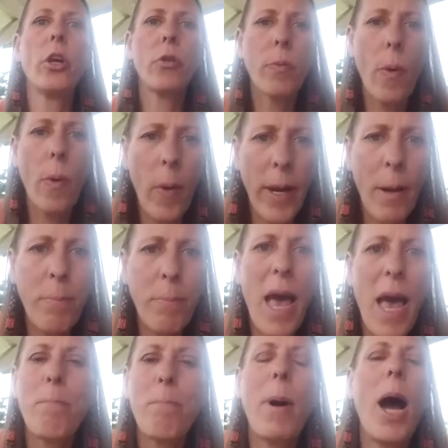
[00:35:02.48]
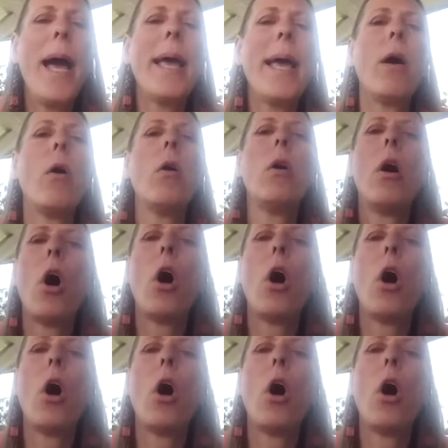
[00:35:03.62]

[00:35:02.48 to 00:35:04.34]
throwing up that bile